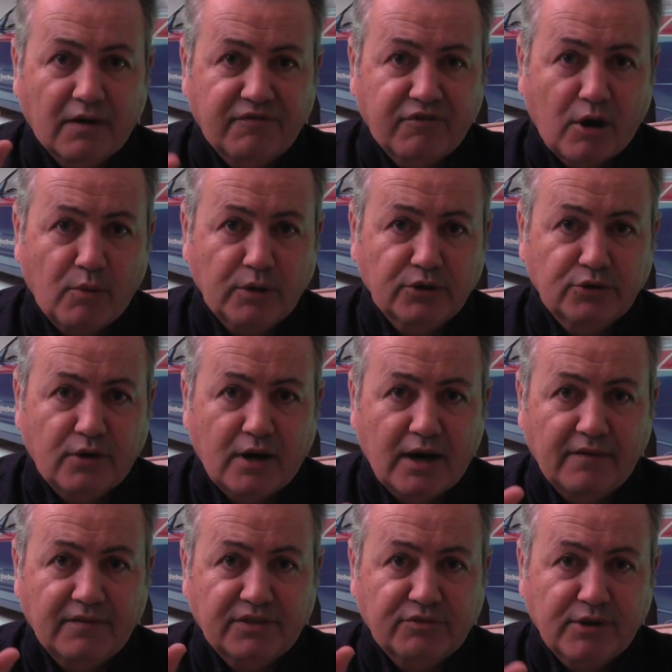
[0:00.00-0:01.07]
front-wheel
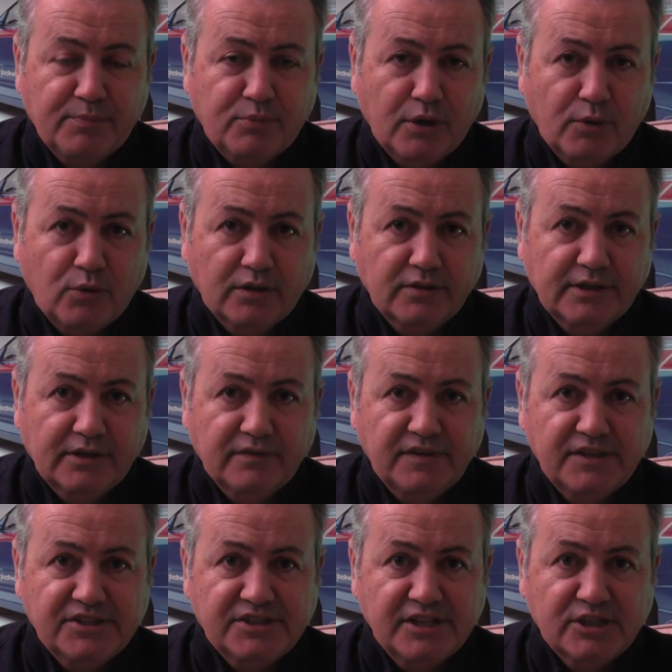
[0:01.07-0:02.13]
drive, 3.1 liter
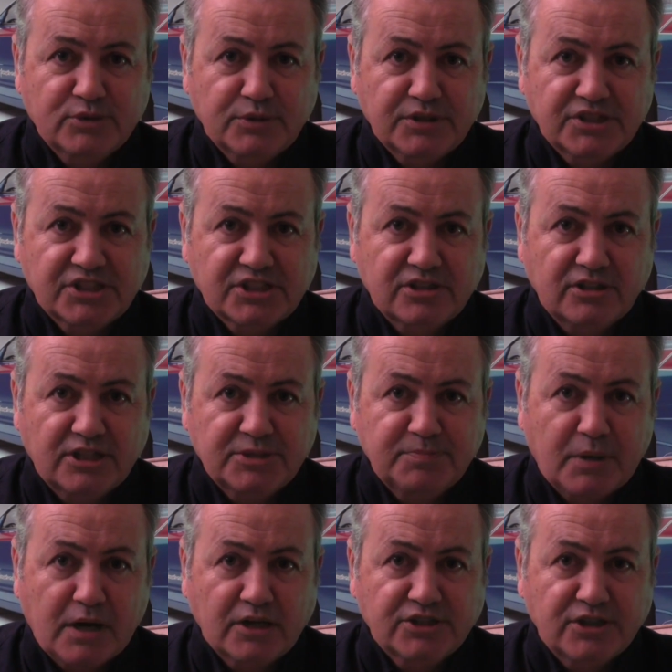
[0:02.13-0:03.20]
V6 with a slush
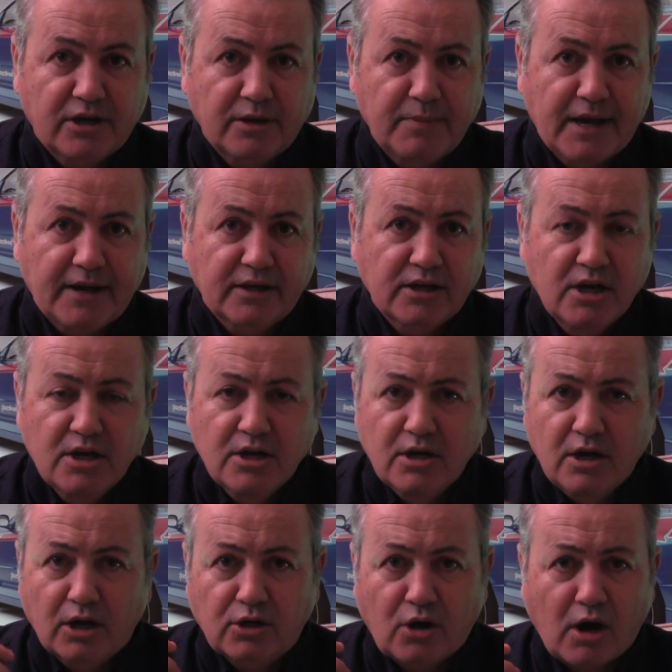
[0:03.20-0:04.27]
box automatic,
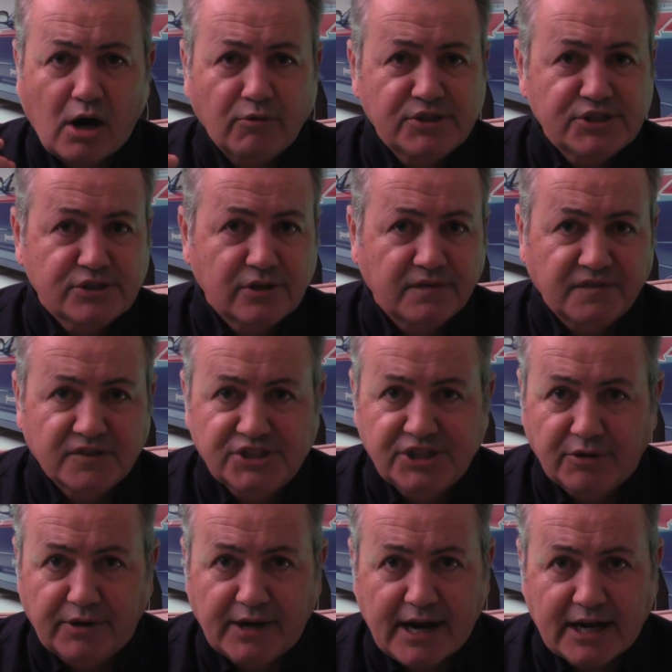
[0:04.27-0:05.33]
a car reserved for
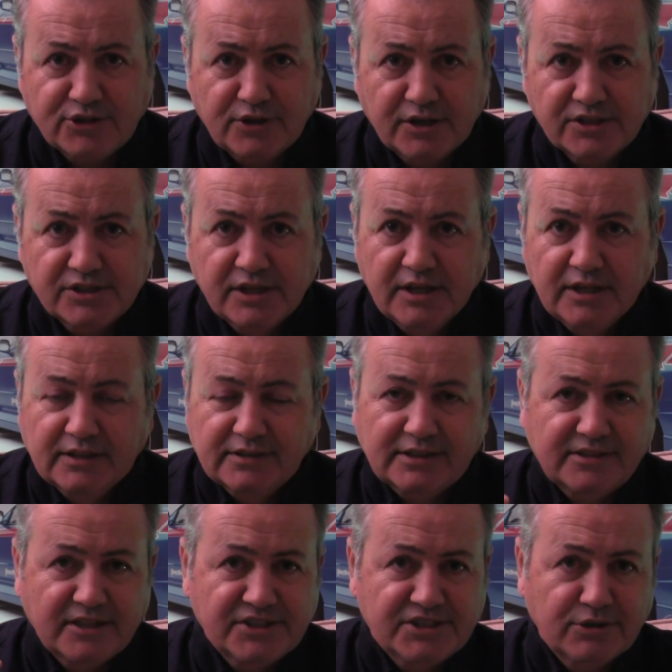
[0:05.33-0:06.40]
geriatrics that
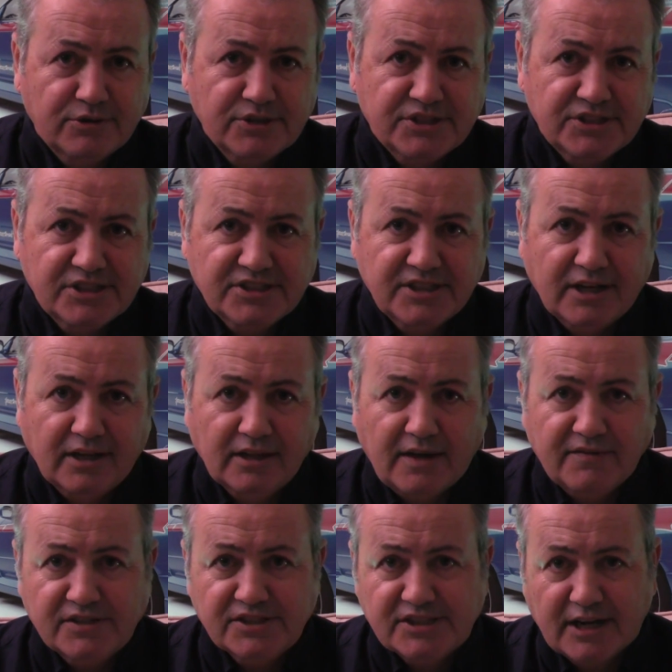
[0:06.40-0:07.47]
does 0 to 60 in
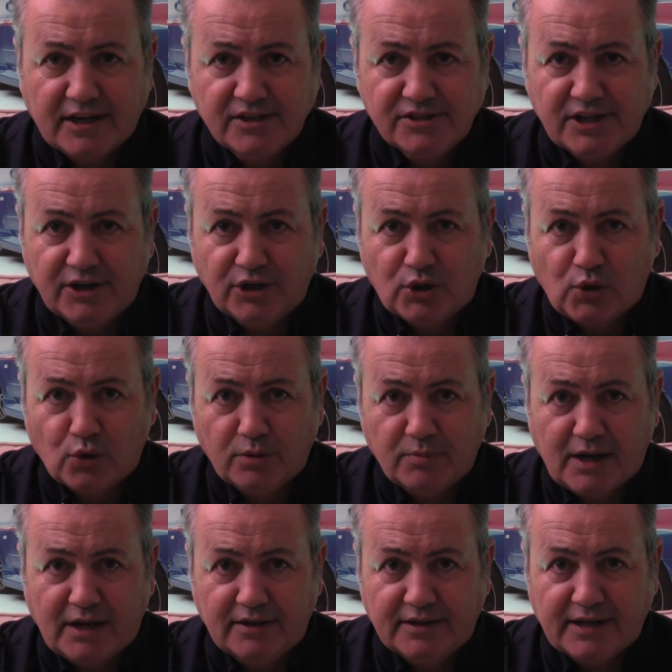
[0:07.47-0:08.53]
11 seconds and a quarter
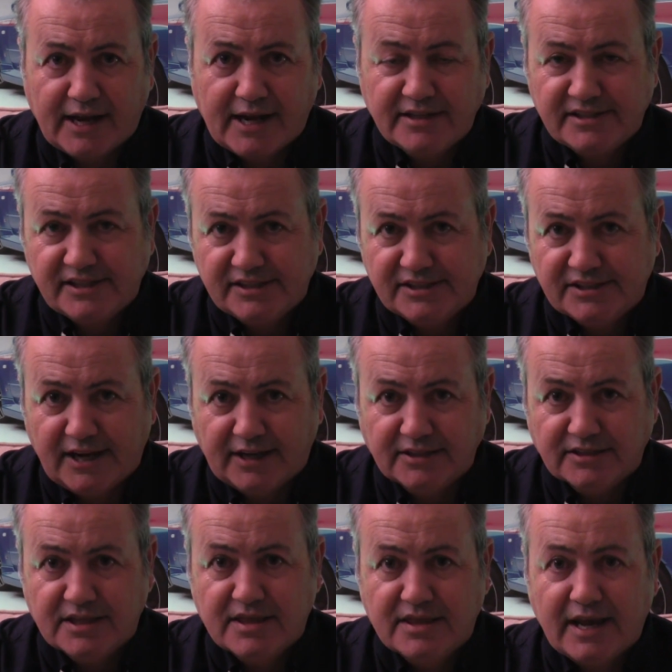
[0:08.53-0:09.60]
mile in 18
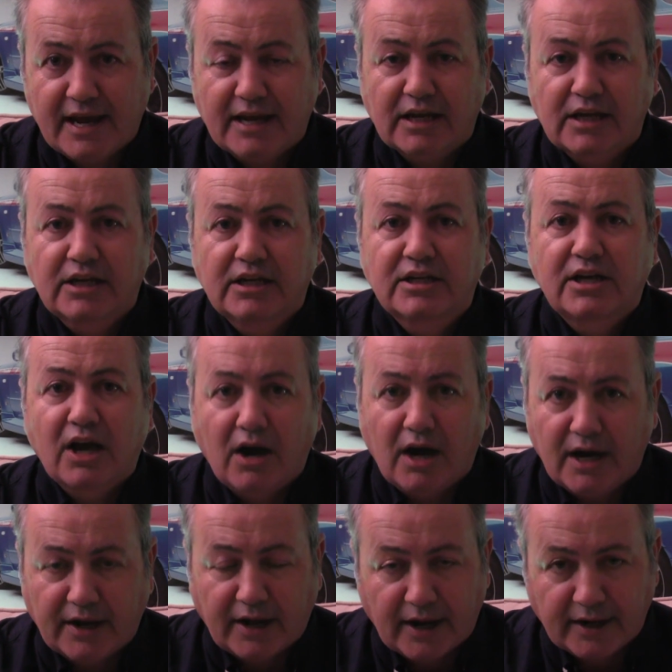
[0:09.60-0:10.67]
seconds. Thank
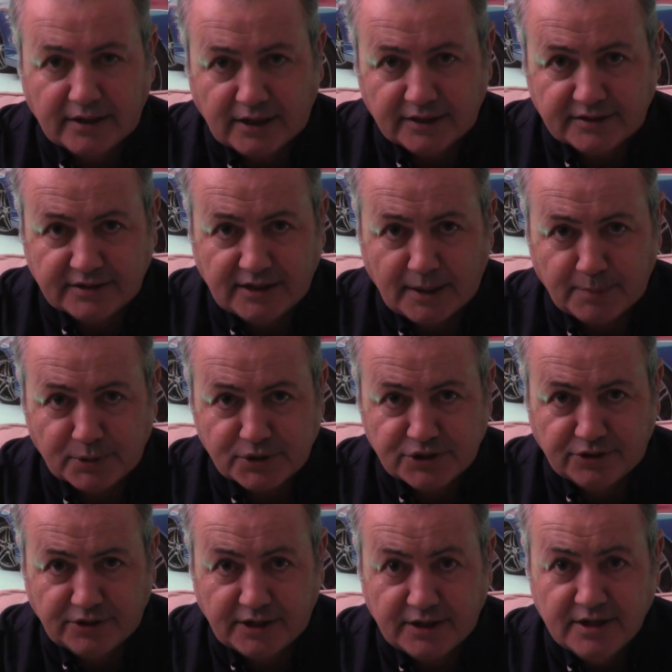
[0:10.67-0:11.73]
God I got the
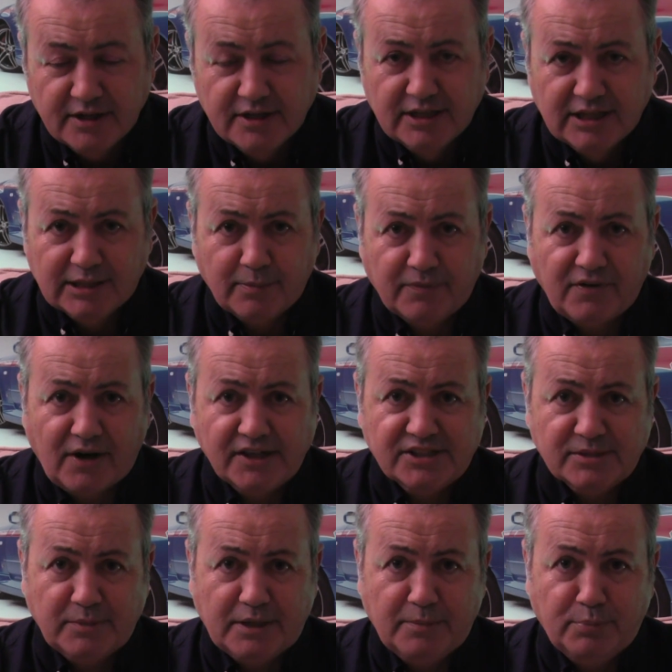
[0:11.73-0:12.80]
opportunity to provide
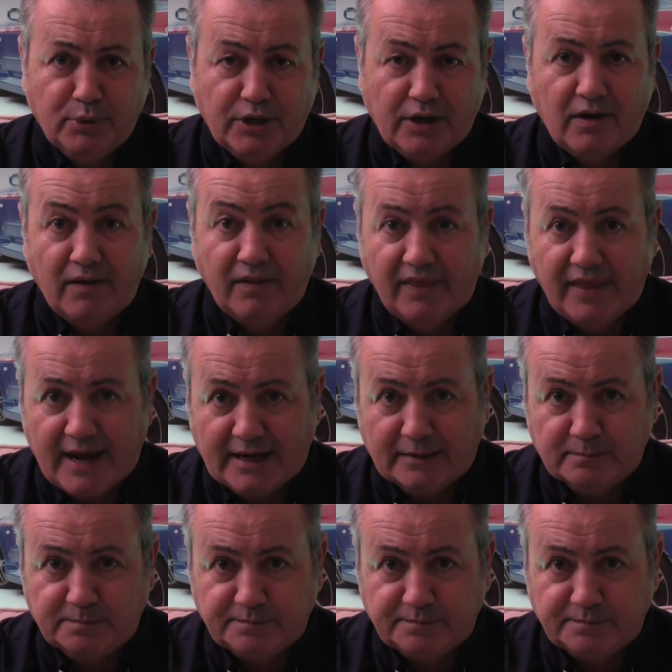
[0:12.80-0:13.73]
some input on that.